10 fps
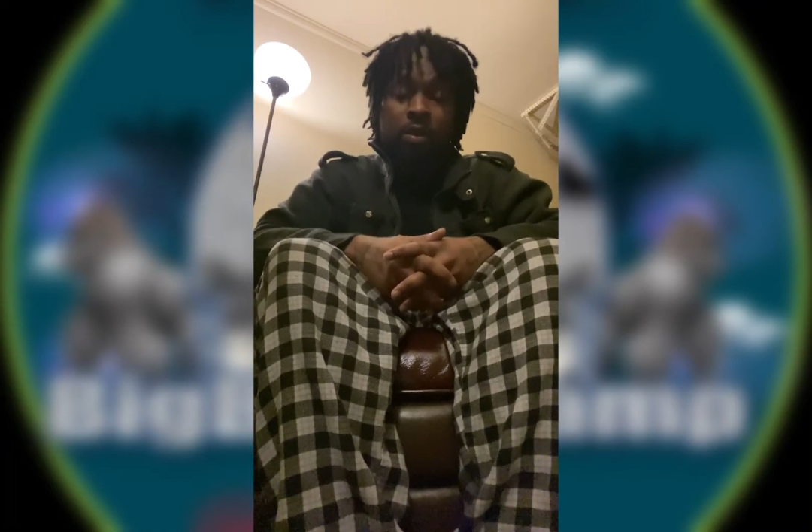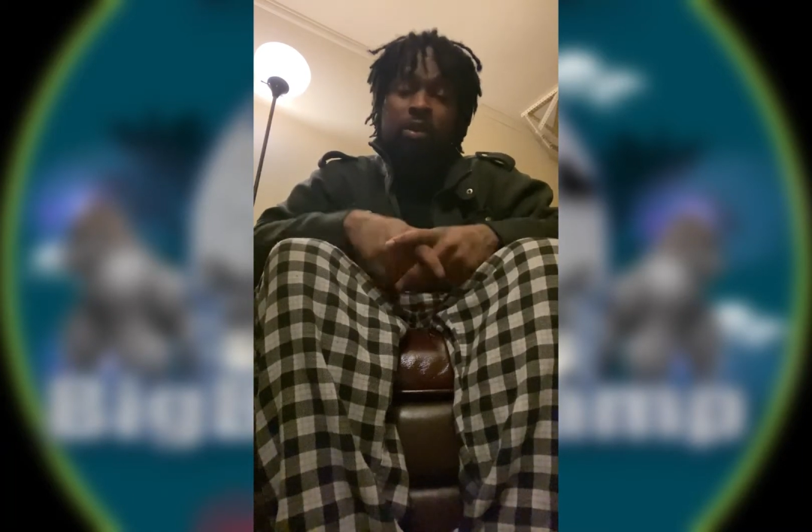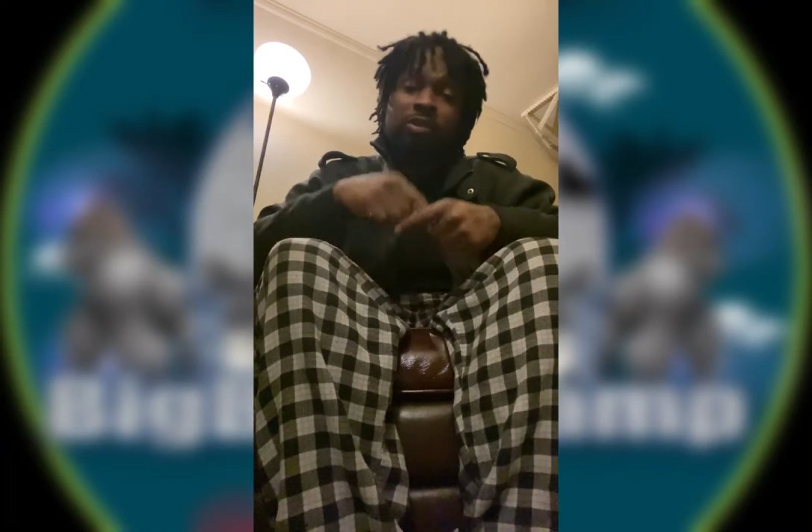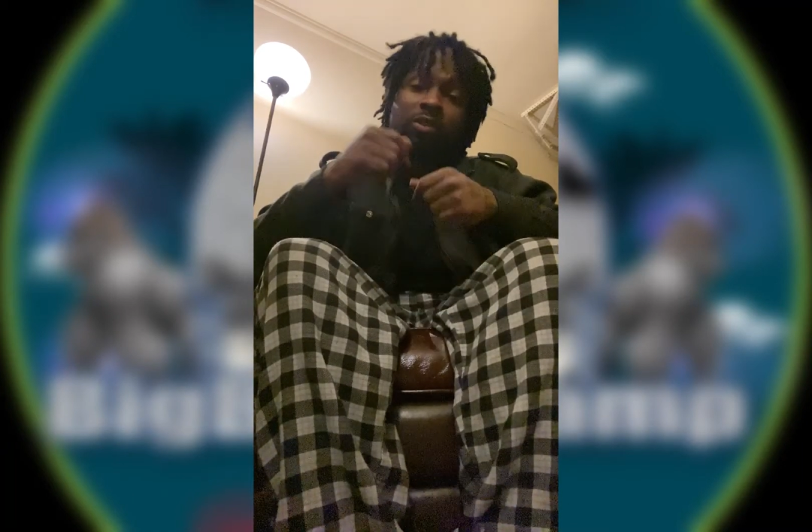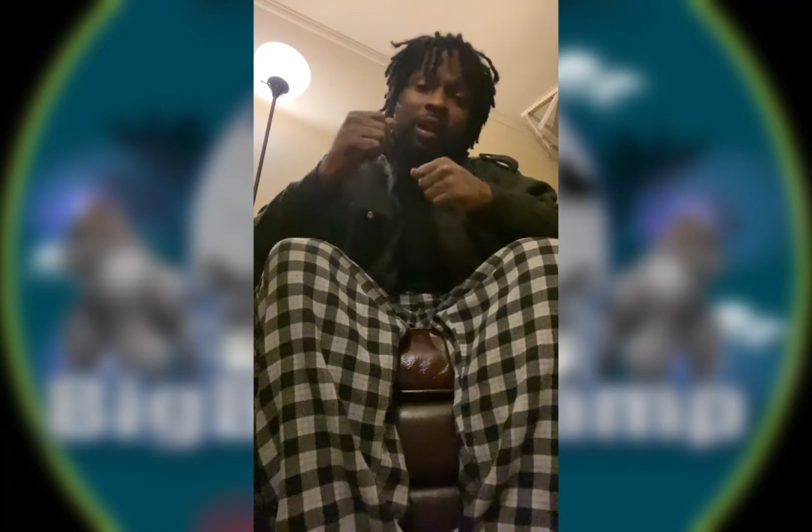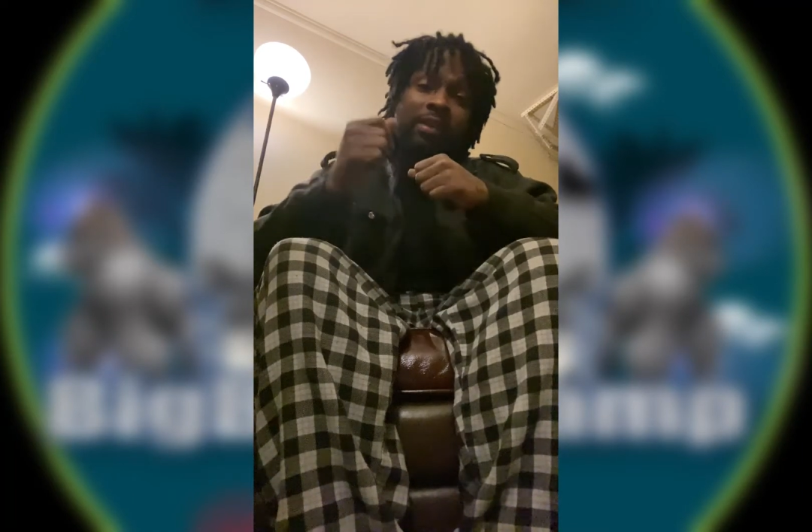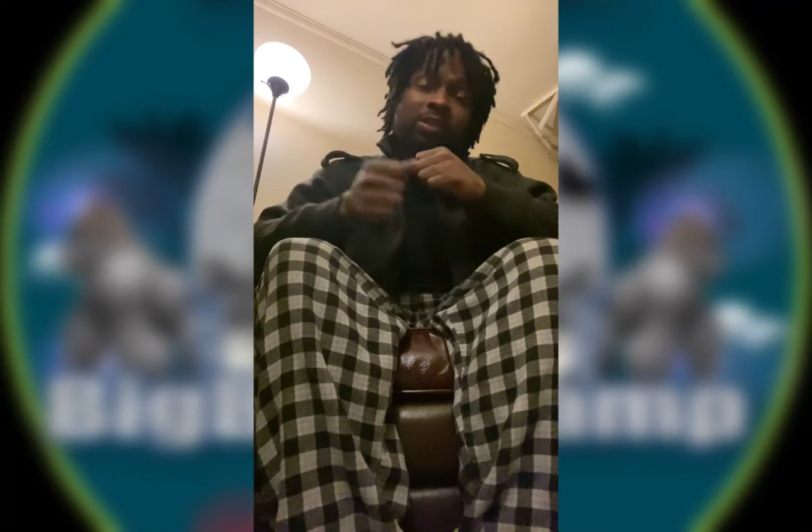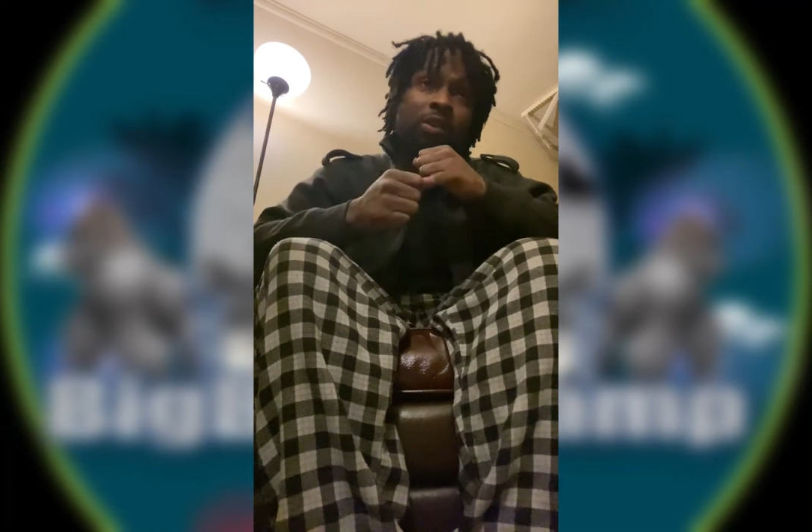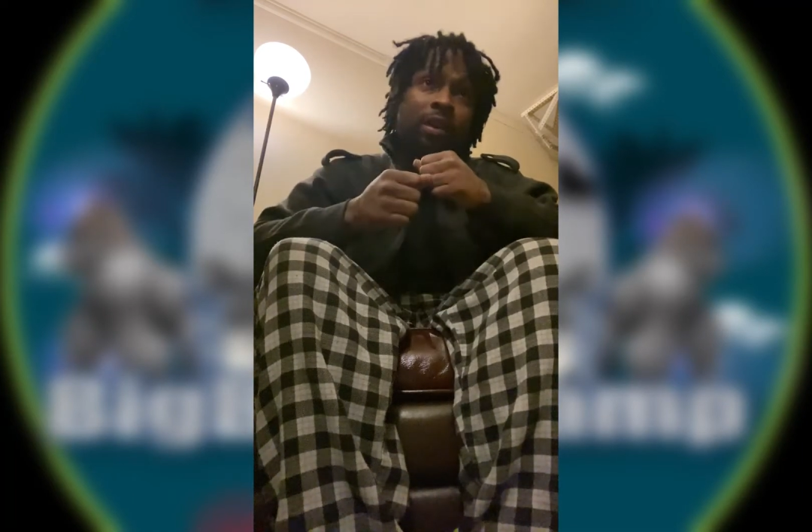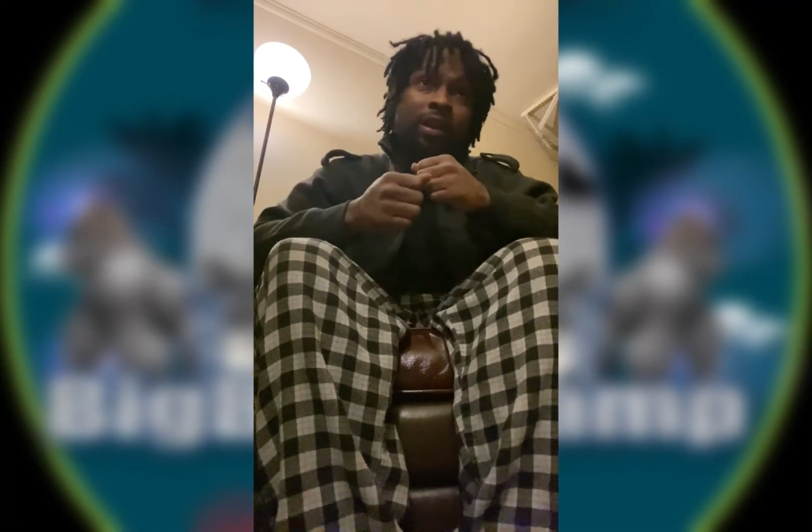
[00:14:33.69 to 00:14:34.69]
So they
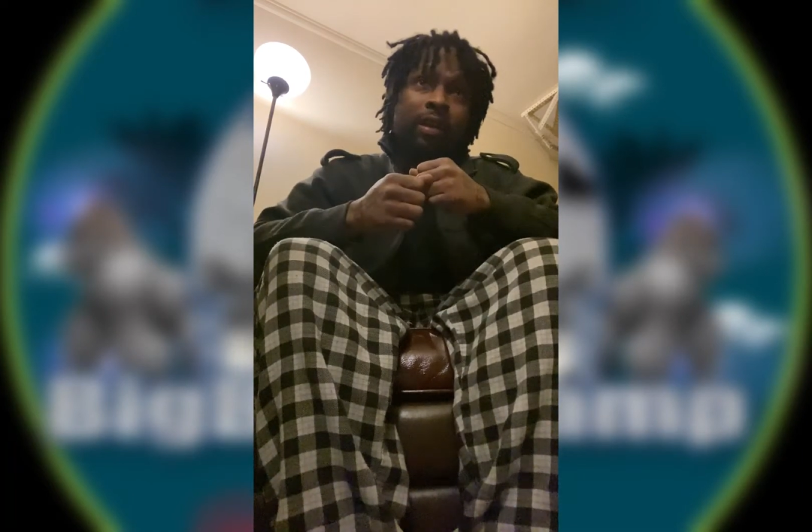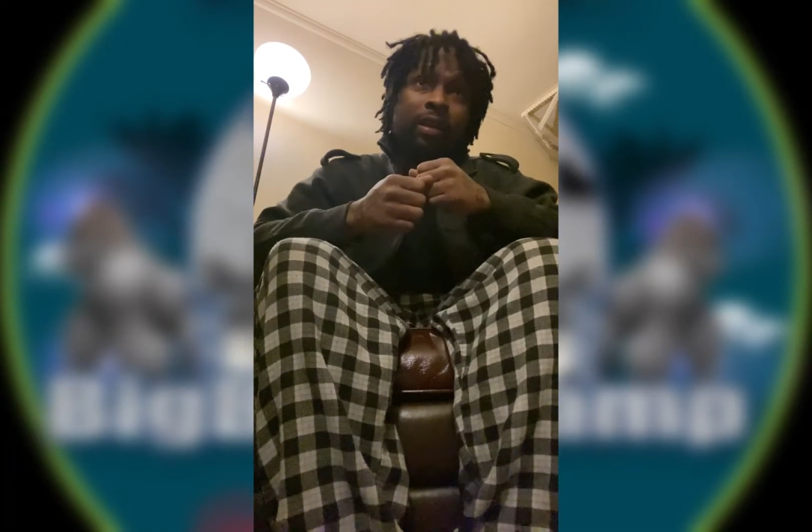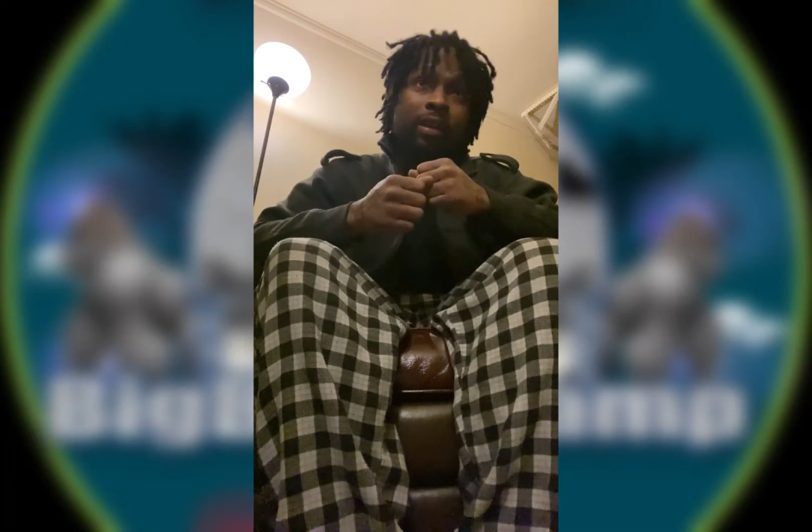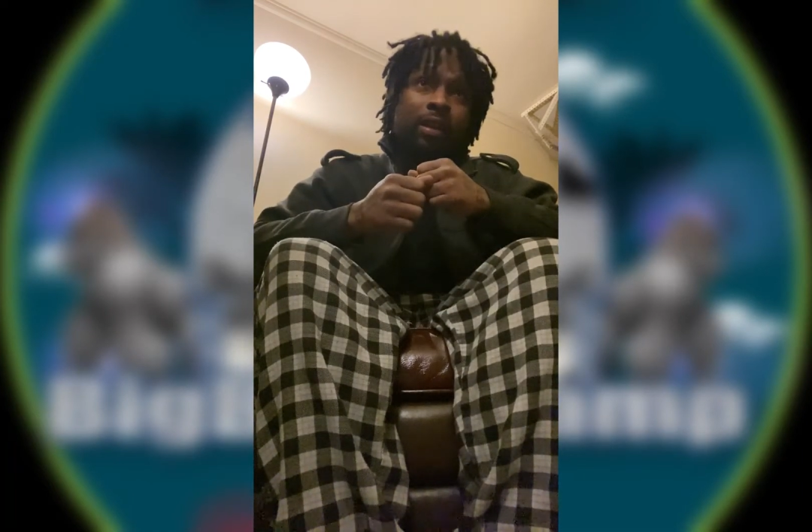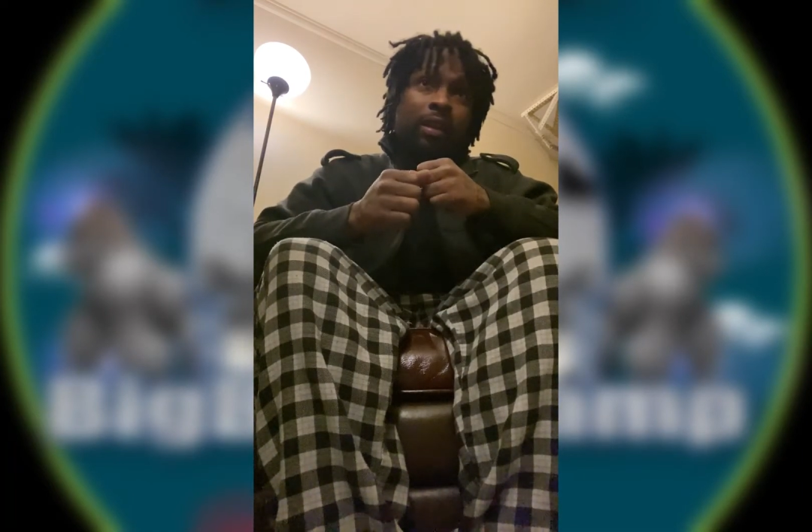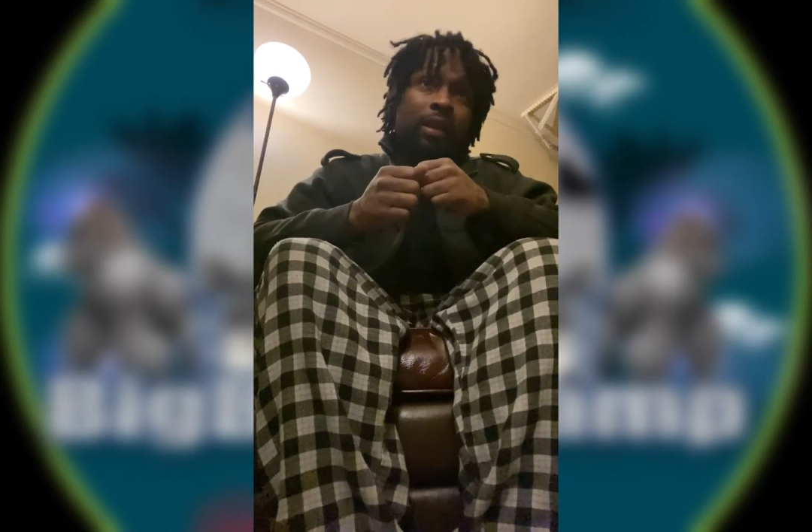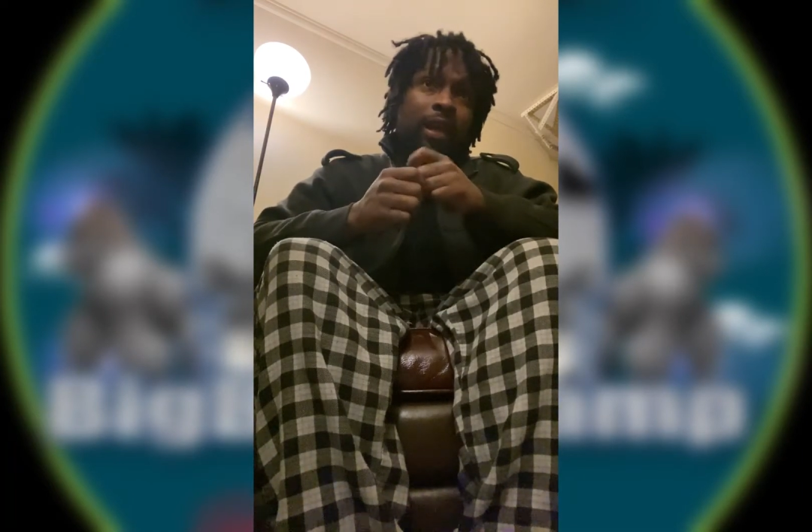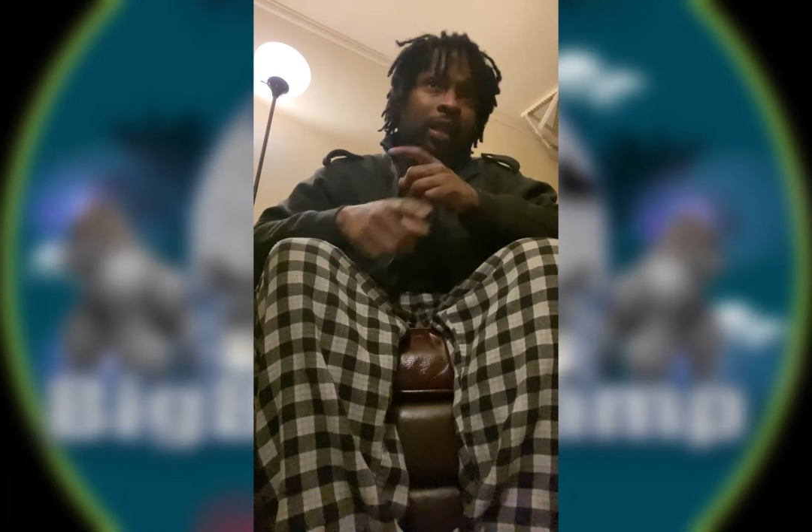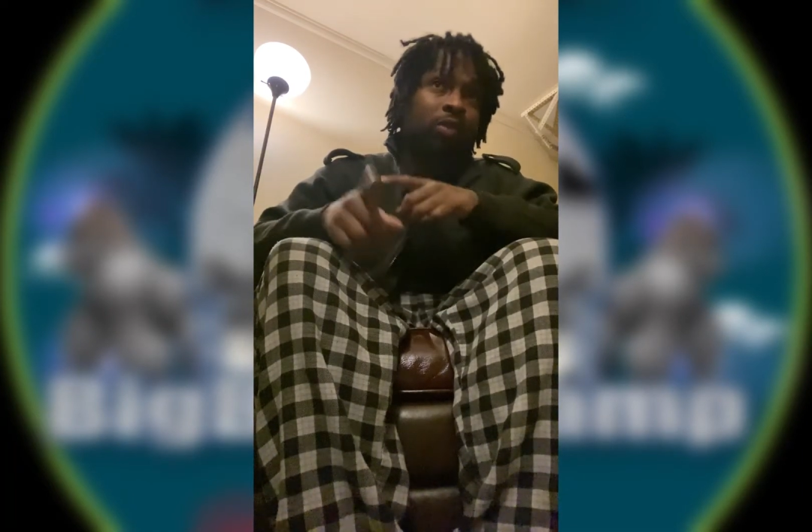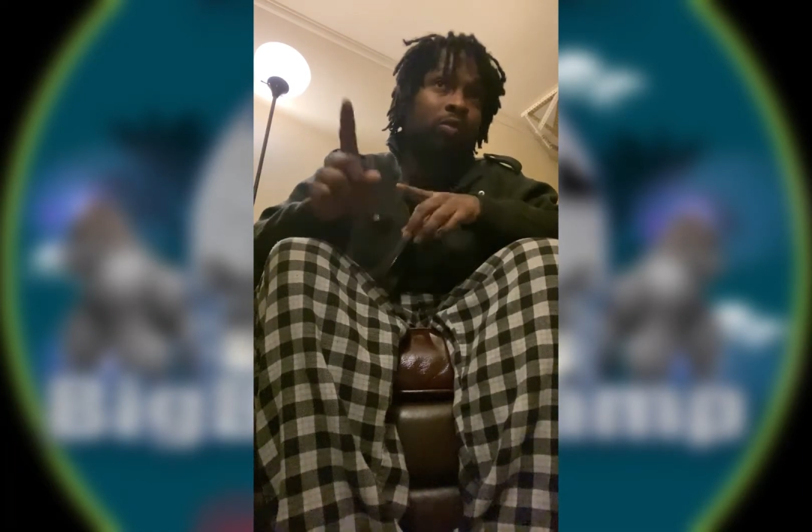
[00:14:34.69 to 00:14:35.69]
started getting